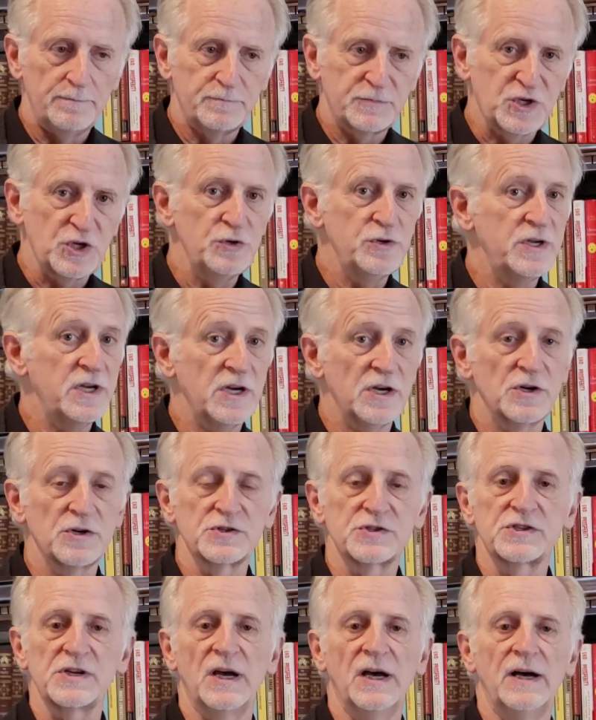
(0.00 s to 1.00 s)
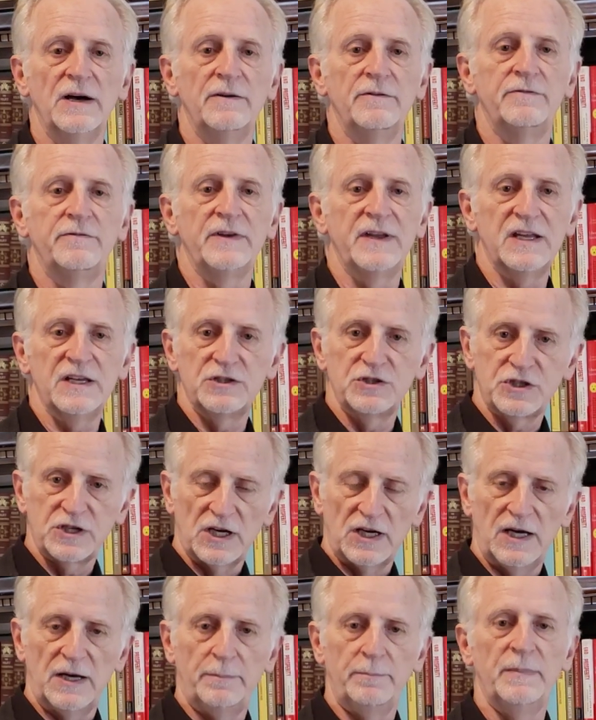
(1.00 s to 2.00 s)
2 years of
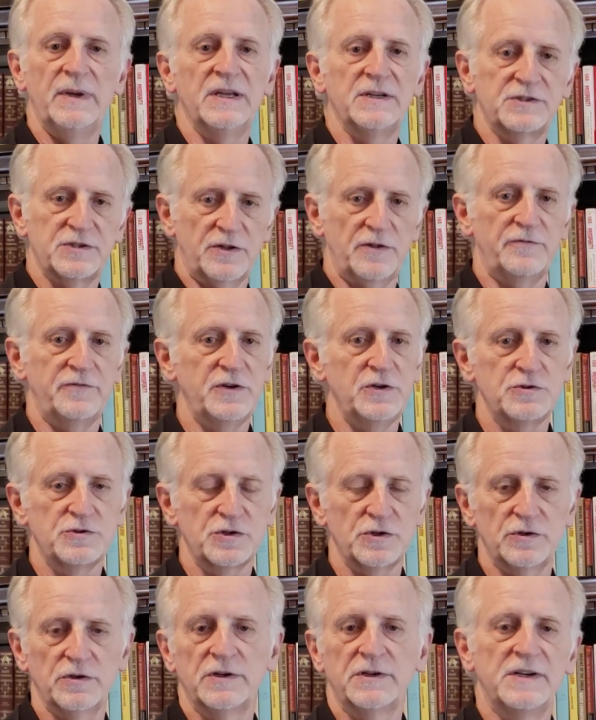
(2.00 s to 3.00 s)
income into the future